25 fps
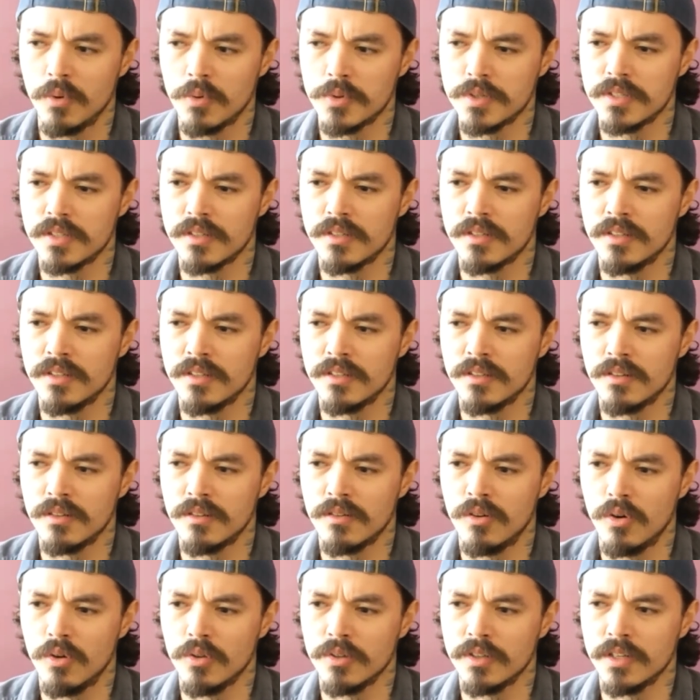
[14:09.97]
What was it
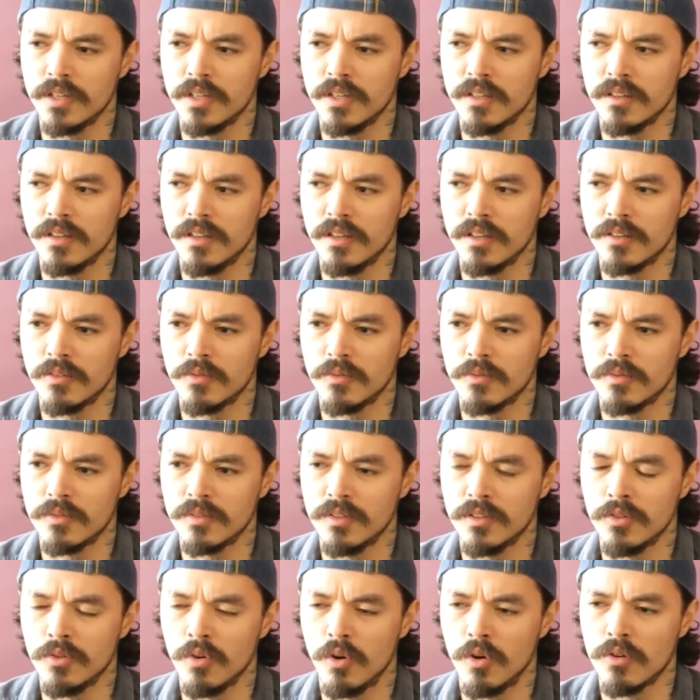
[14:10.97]
called again? Like
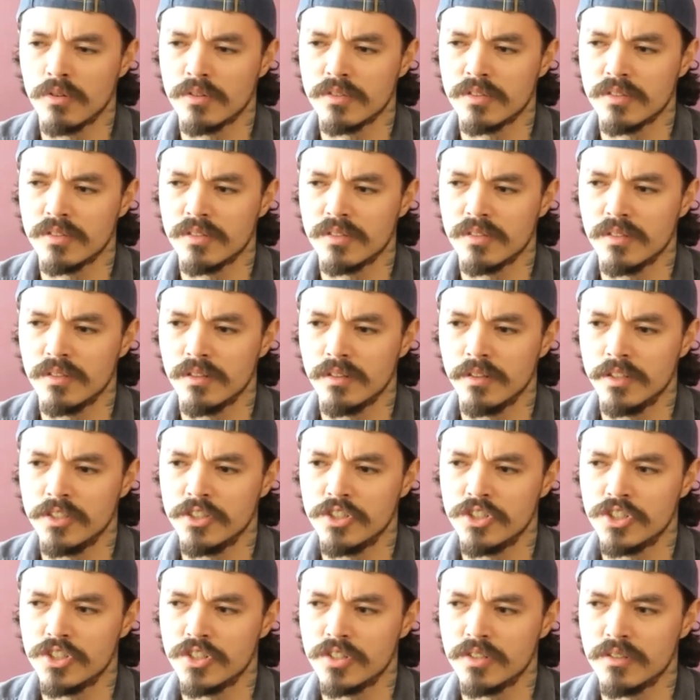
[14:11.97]
the dogs,
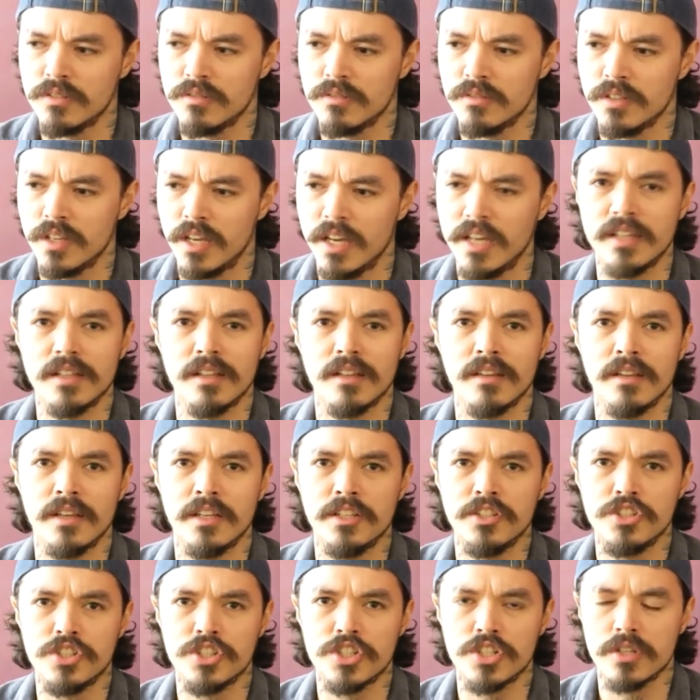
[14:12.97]
Lynch, Kane and
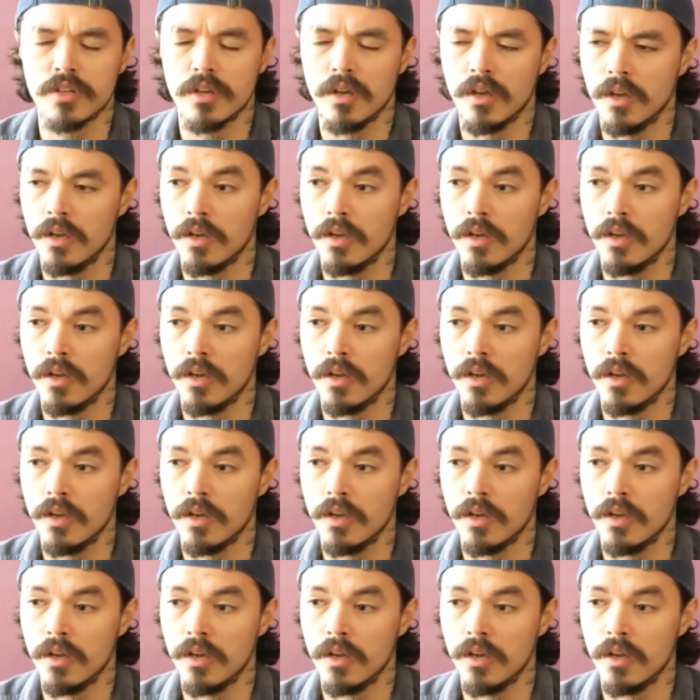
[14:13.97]
Lynch.